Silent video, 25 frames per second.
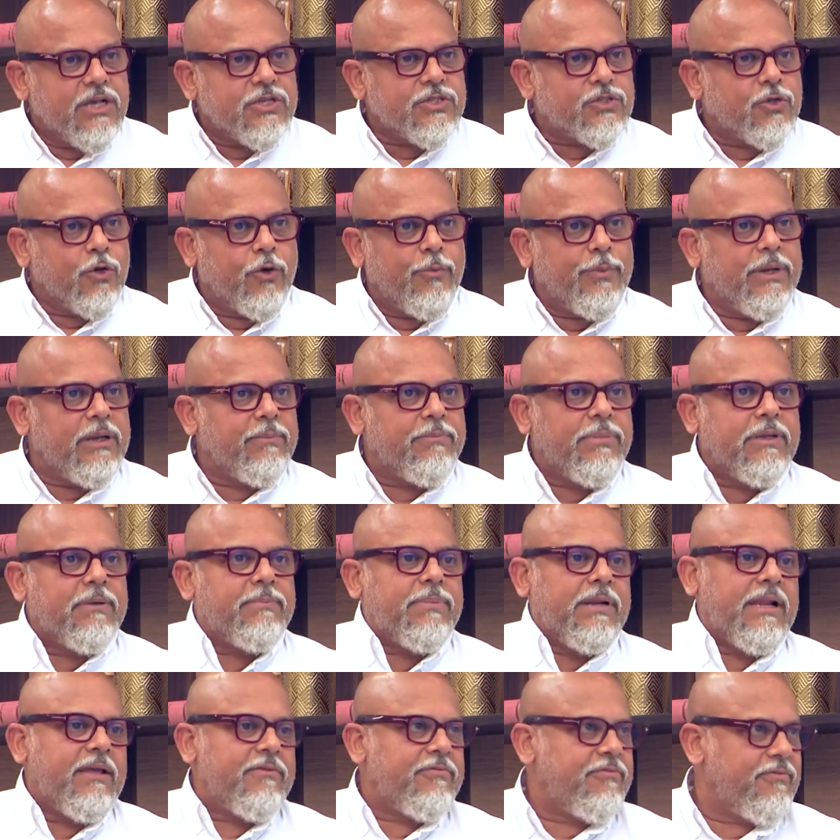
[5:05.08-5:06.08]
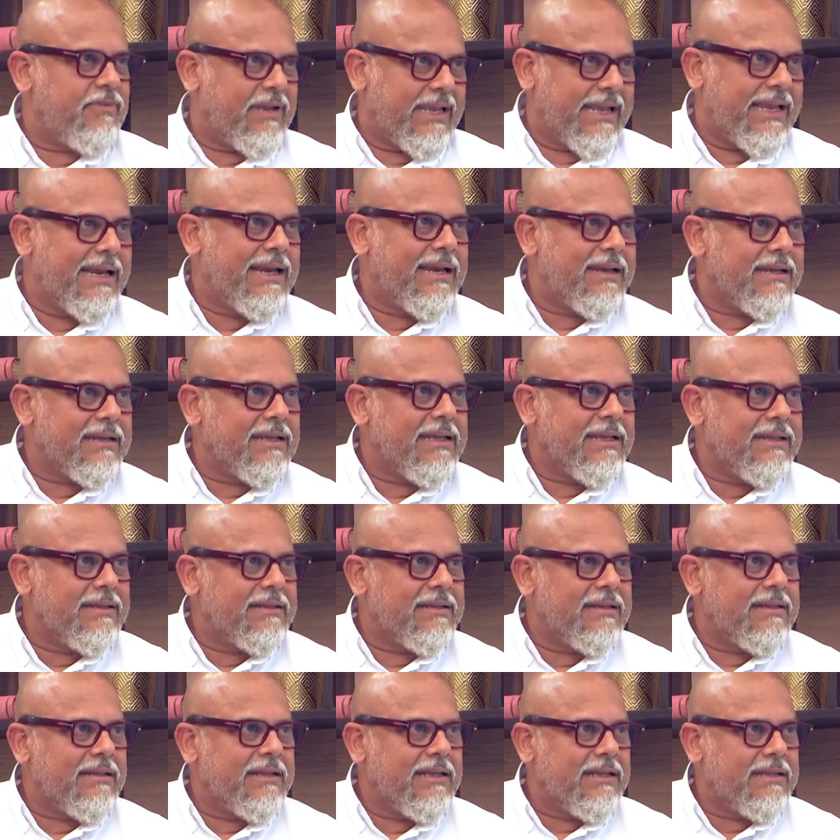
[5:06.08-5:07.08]
so many people have failed
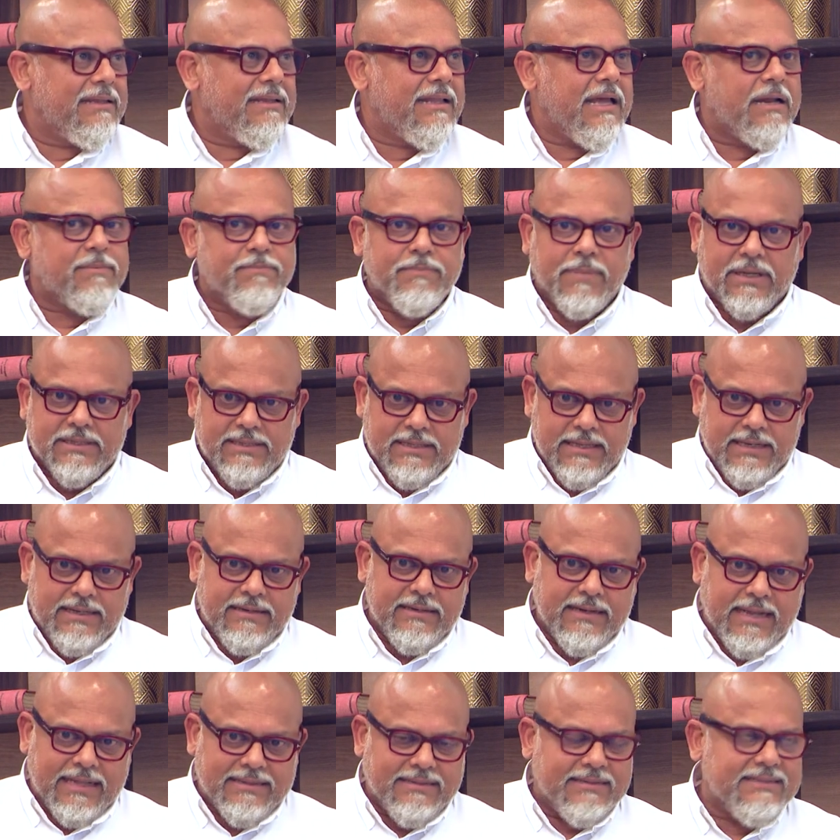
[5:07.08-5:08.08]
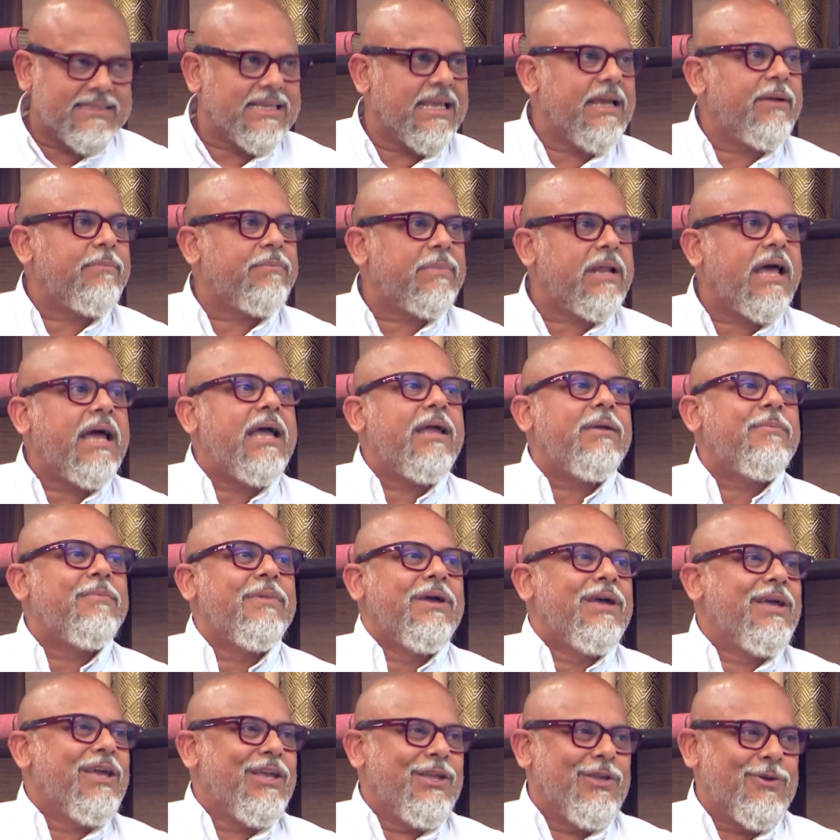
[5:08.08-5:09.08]
in, in that, but then at the same time,
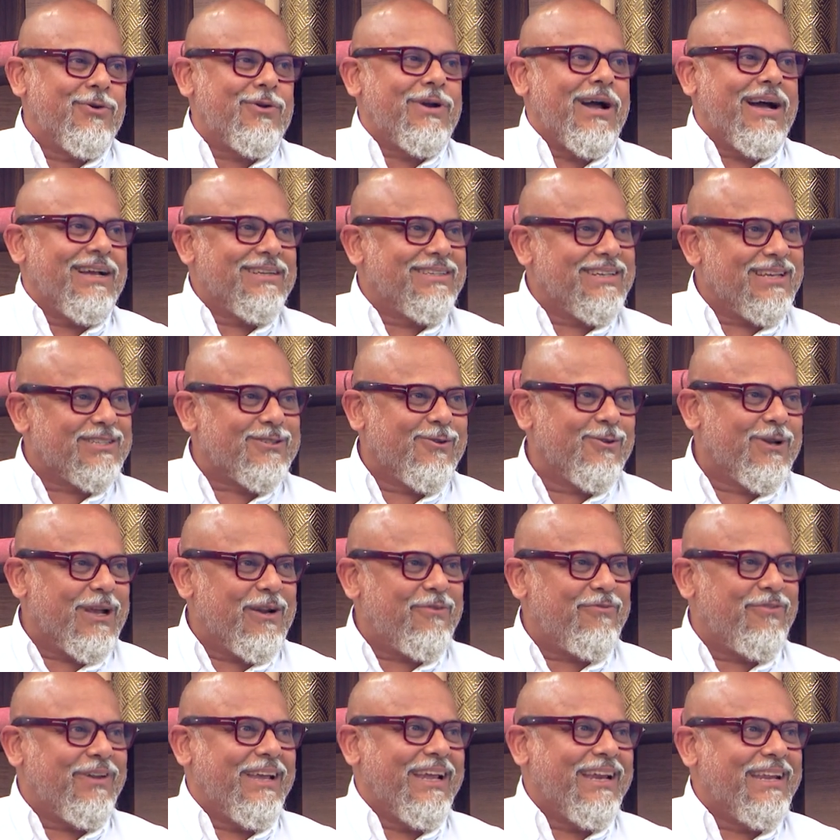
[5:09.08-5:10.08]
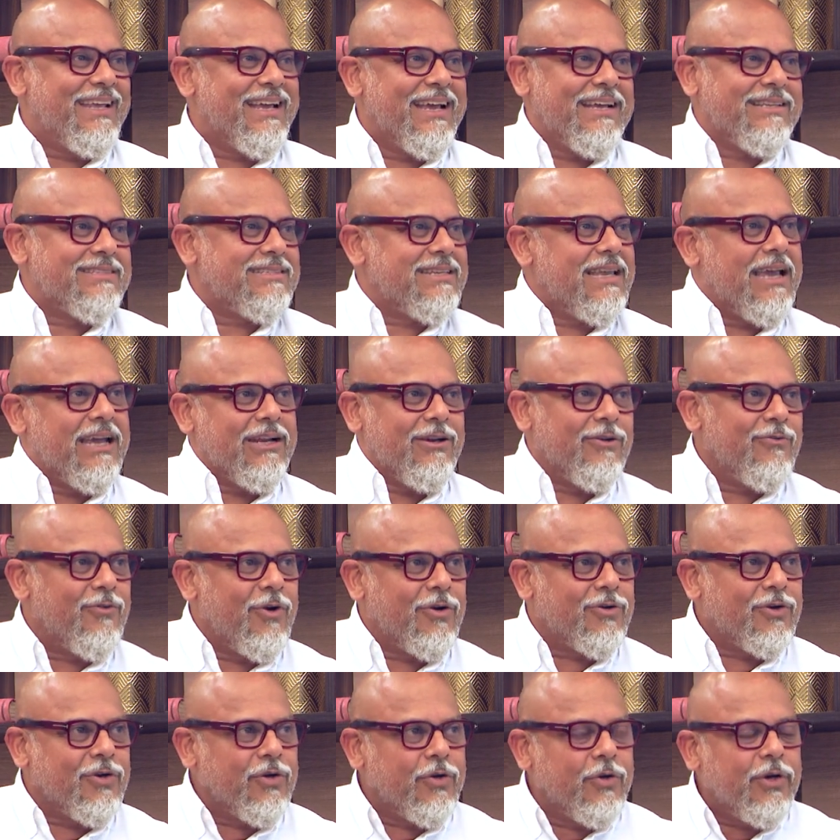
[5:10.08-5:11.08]
you can't just look at failure and say, I don't
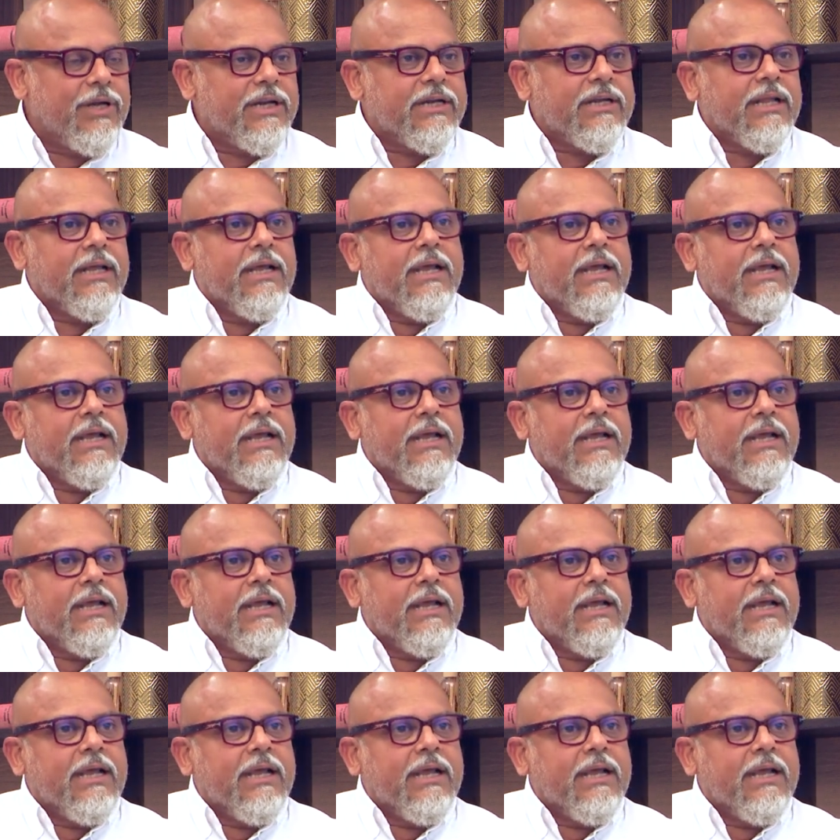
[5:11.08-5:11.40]
want to do it.